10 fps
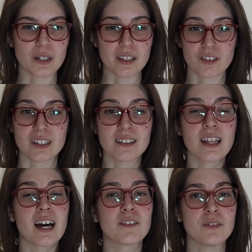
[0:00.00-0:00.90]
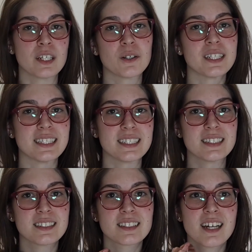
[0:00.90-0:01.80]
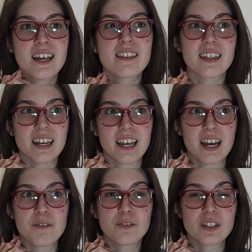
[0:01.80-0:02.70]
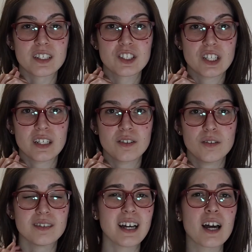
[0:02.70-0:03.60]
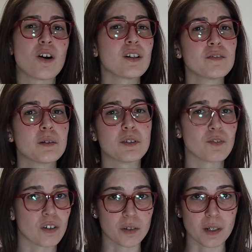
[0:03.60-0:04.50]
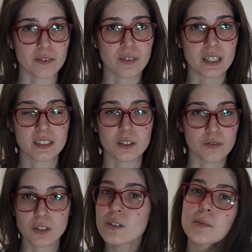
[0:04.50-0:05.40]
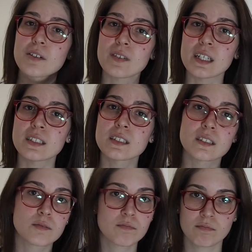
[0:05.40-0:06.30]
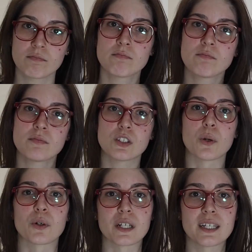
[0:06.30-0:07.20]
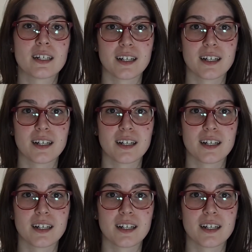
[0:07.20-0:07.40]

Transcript: And there's a lot of video ideas that I have for this channel, not all of them involving my face, so if you don't like my face, don't worry.